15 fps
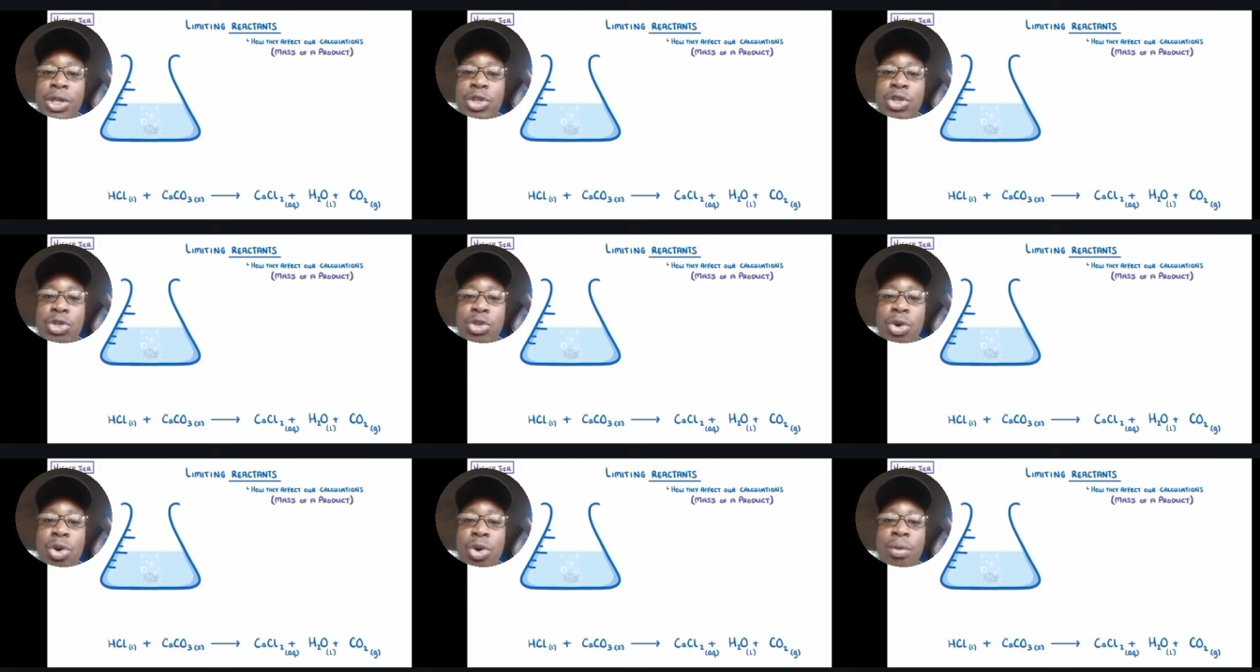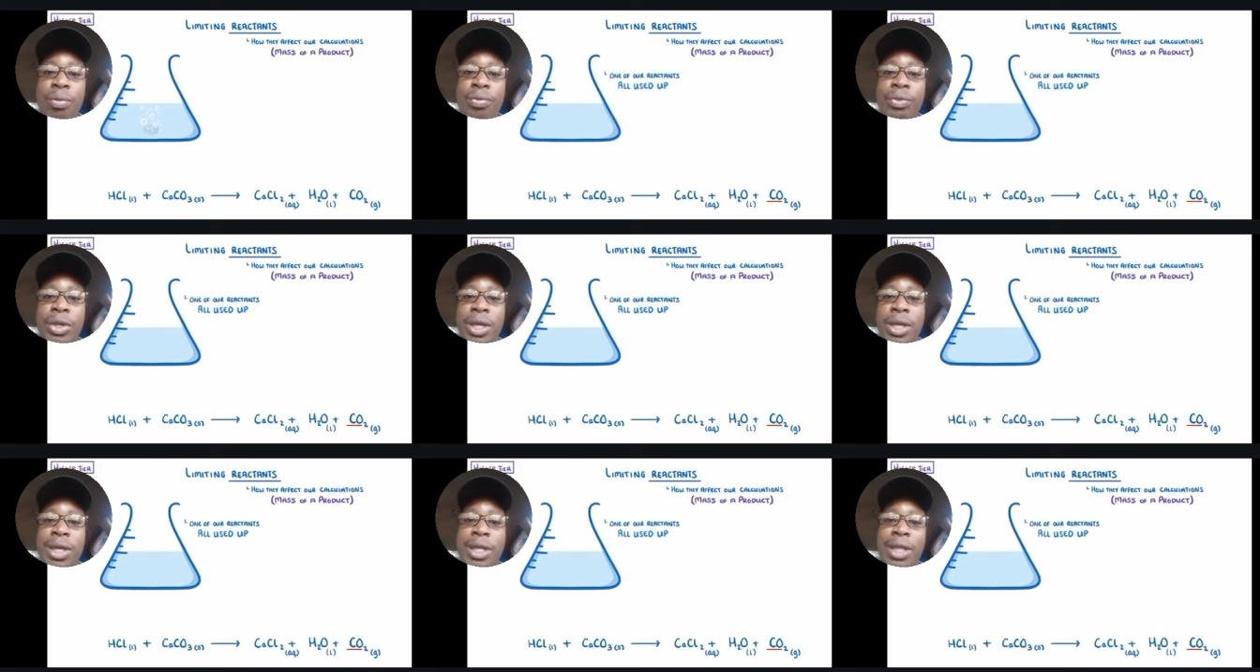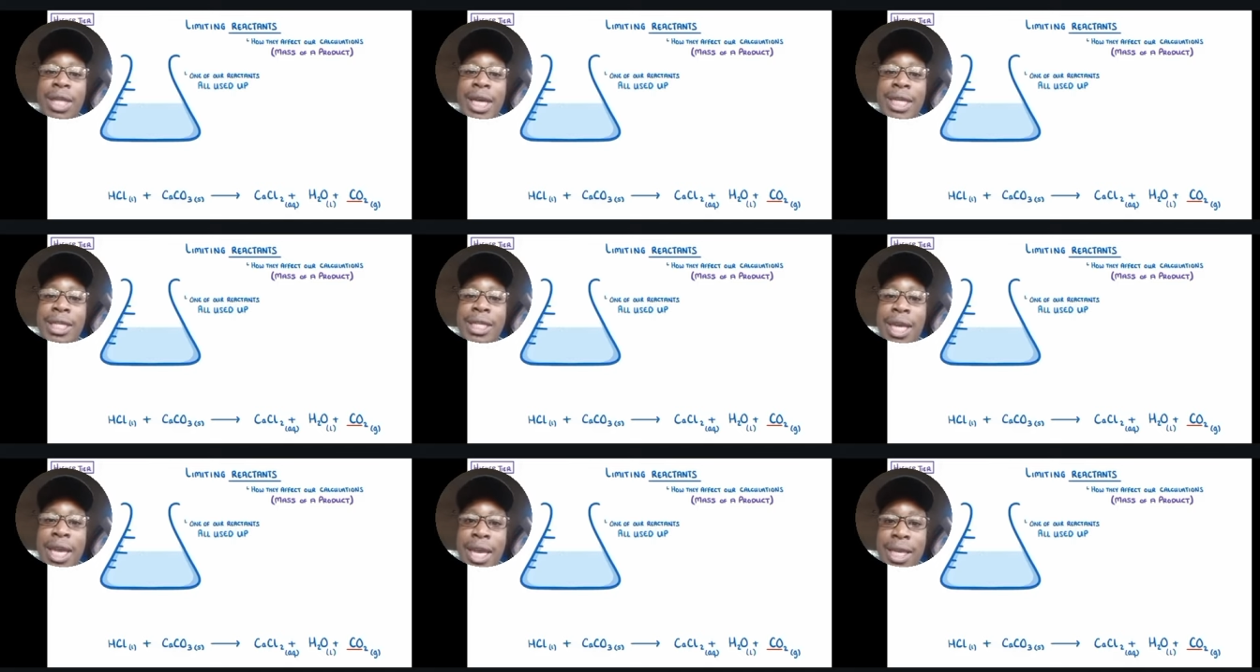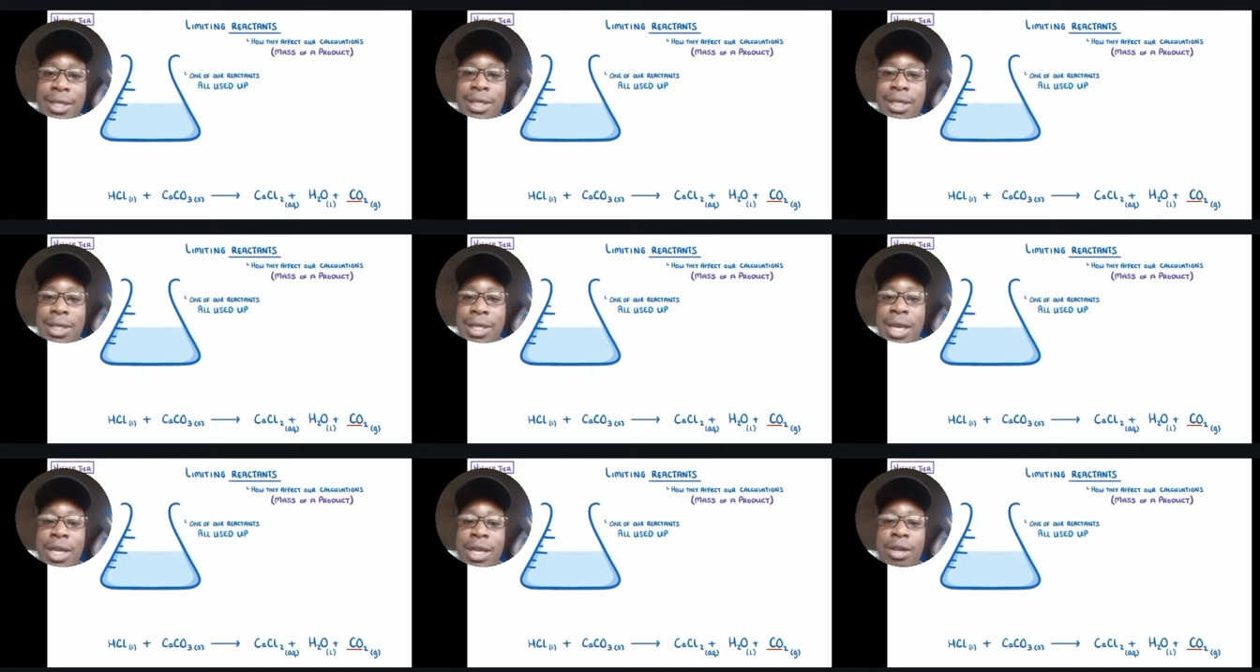So in that case,